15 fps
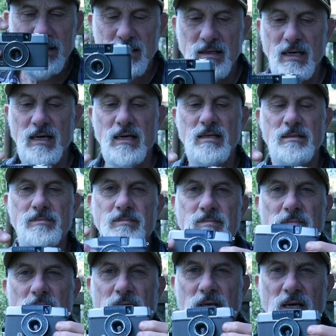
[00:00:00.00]
Yeah,
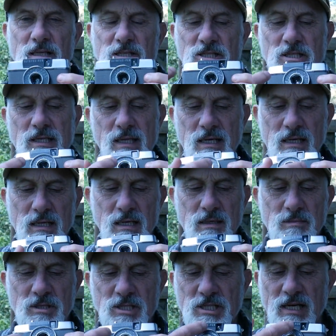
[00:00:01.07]
it has a
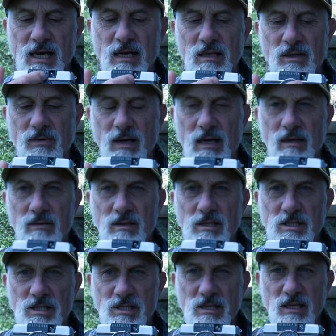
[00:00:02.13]
selenium cell around.
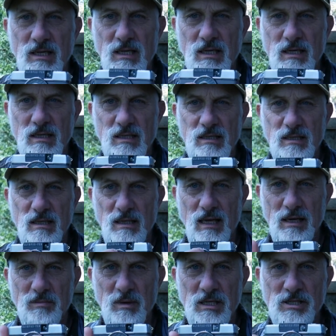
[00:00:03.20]
This is the
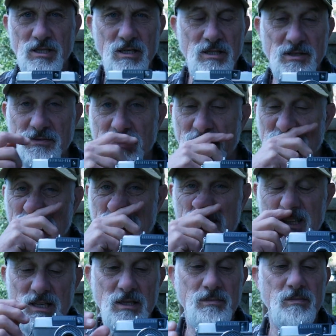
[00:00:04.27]
light meter. It's a
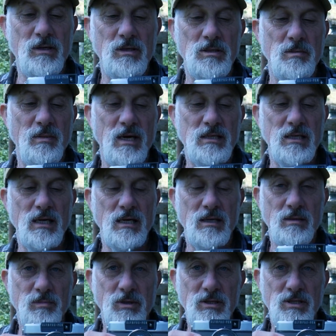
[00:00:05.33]
fully automatic
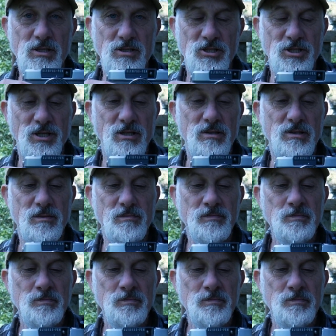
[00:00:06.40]
point and shoot.